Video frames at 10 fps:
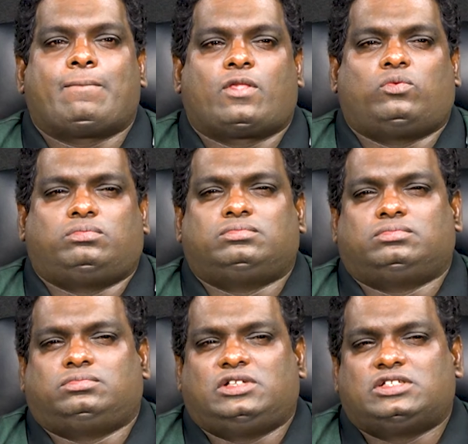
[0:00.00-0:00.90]
So
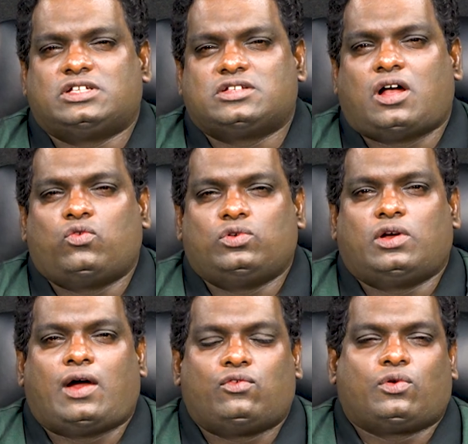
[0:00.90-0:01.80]
this is how you
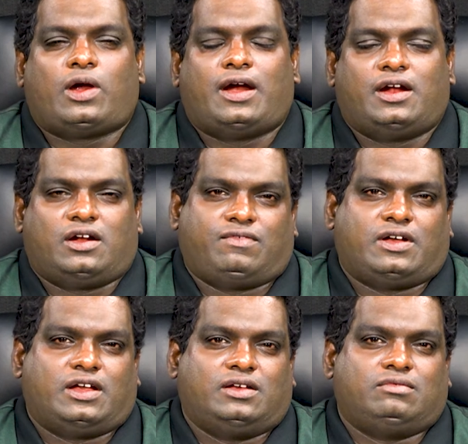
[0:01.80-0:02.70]
have to
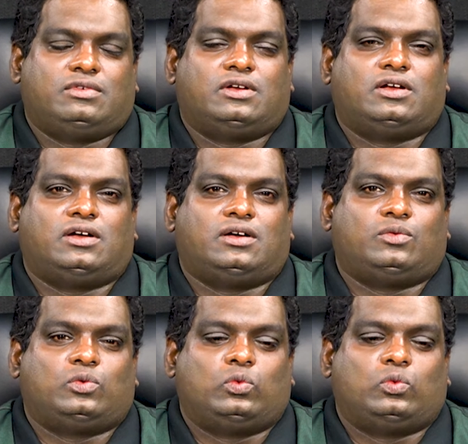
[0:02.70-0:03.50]
identify um,